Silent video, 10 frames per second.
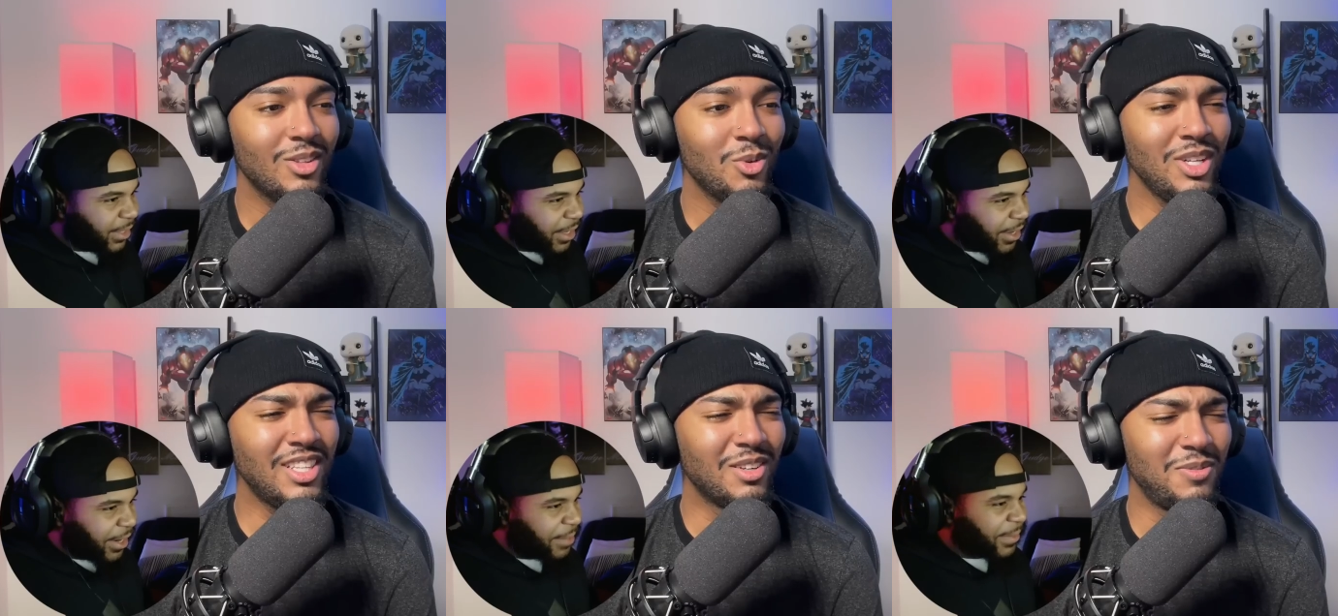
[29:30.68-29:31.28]
Speaker 1: what
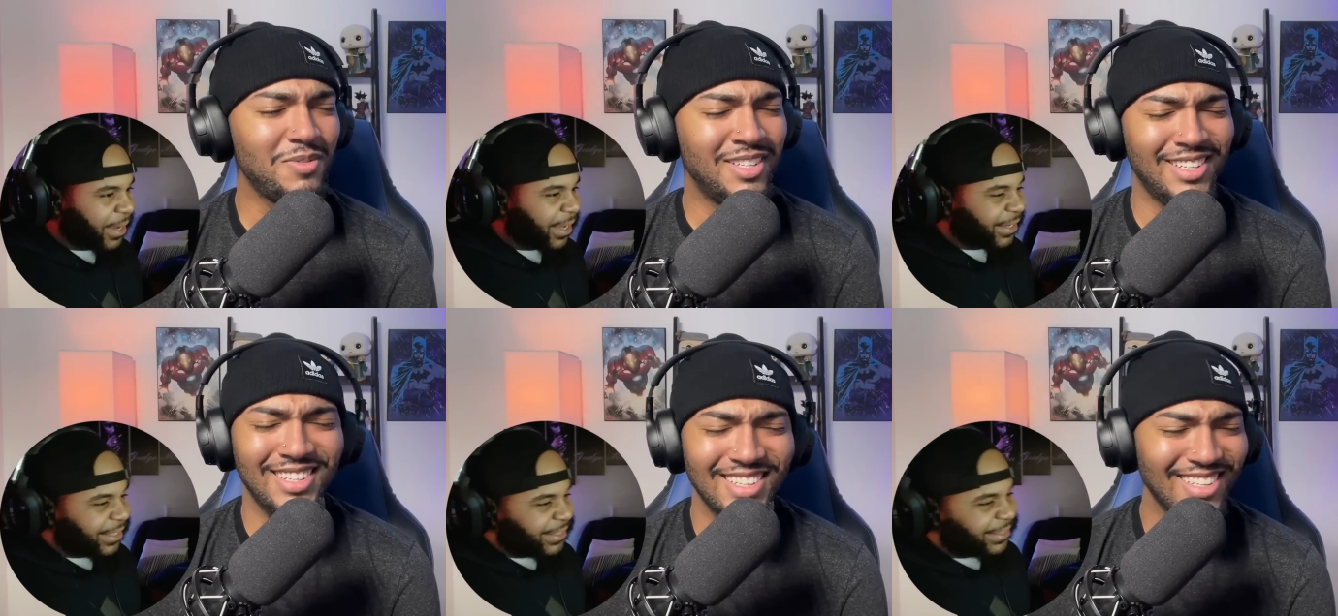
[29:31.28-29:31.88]
right, the? Mike, I
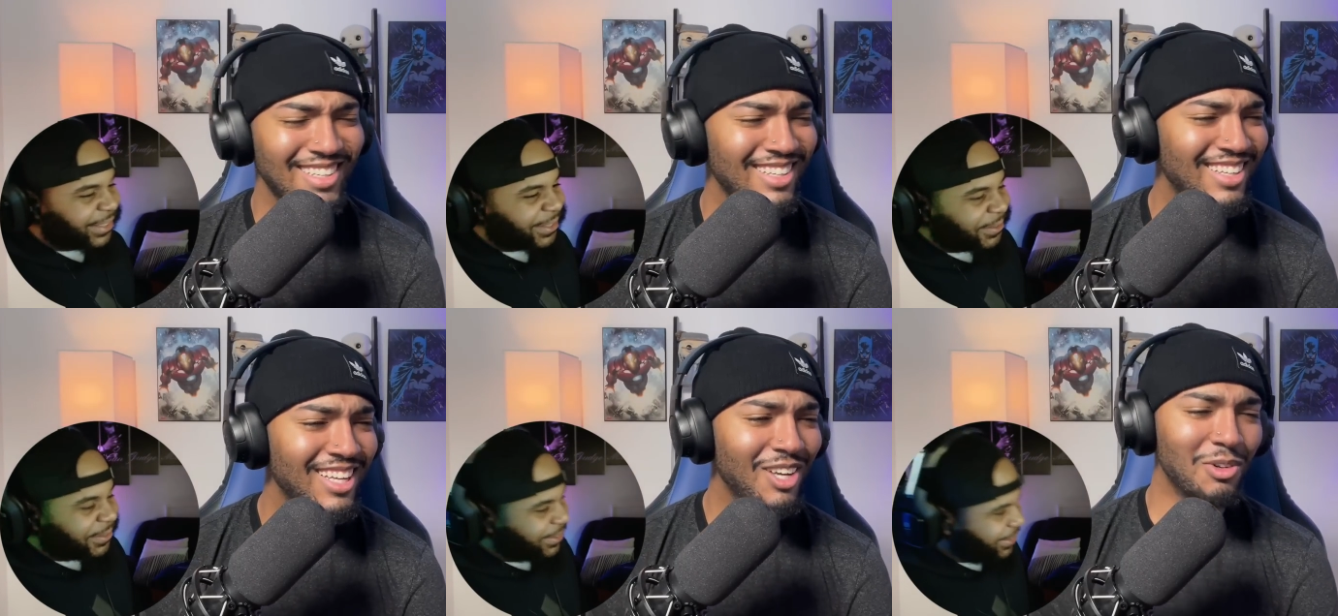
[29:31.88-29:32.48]
see you.
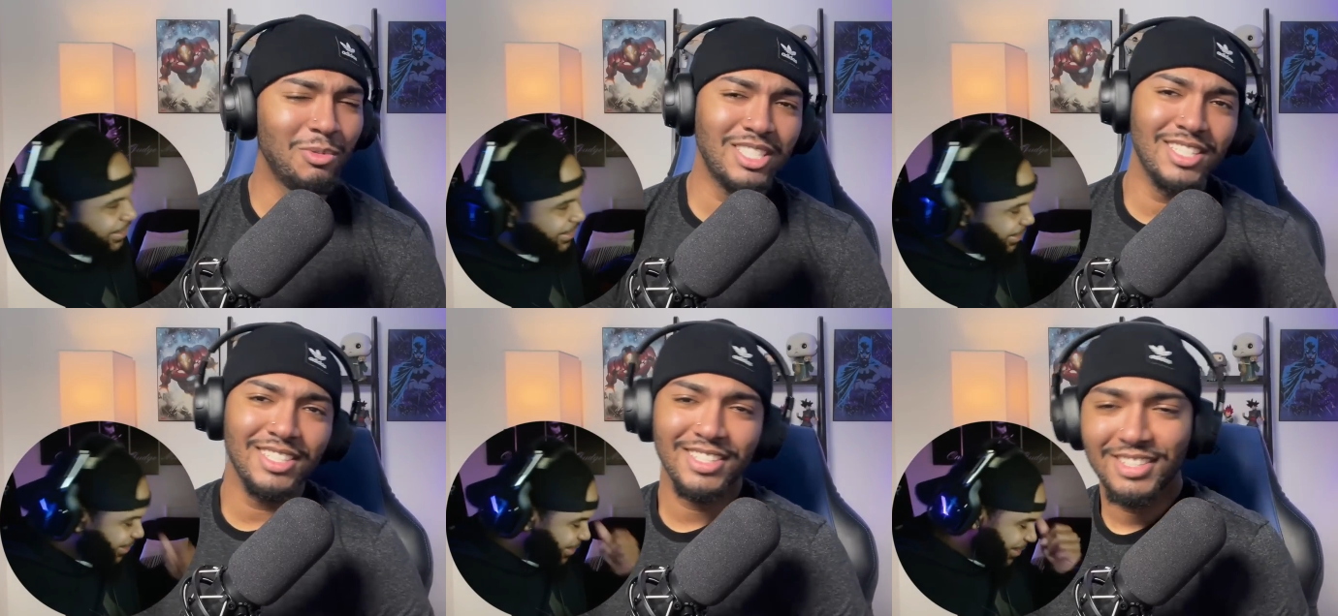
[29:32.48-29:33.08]
What was the?